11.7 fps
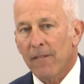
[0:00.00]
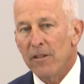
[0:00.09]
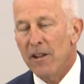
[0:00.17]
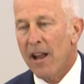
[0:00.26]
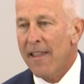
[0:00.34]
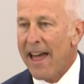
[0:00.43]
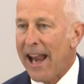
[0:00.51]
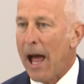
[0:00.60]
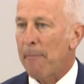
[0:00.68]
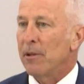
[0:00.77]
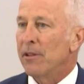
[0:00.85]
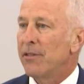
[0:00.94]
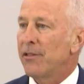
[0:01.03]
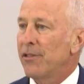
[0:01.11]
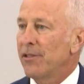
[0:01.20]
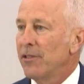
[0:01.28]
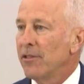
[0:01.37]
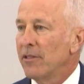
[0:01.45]
None of that happens
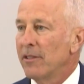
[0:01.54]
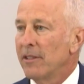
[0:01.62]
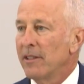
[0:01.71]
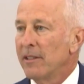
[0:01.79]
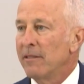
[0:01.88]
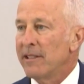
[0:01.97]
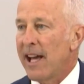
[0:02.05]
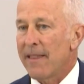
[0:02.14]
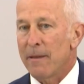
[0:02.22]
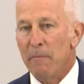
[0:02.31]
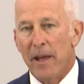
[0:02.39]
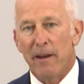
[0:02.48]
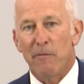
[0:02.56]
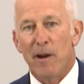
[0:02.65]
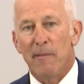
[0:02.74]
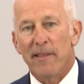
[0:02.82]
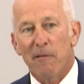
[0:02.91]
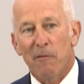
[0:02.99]
without the men and
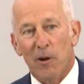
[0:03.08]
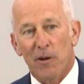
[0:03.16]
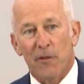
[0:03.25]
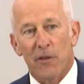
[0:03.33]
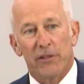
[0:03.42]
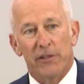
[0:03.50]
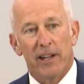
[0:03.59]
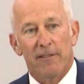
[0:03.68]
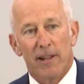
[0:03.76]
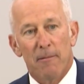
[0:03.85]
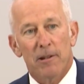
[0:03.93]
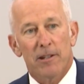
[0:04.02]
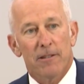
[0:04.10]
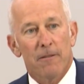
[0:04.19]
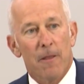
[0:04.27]
women that work for the city of Lubbock.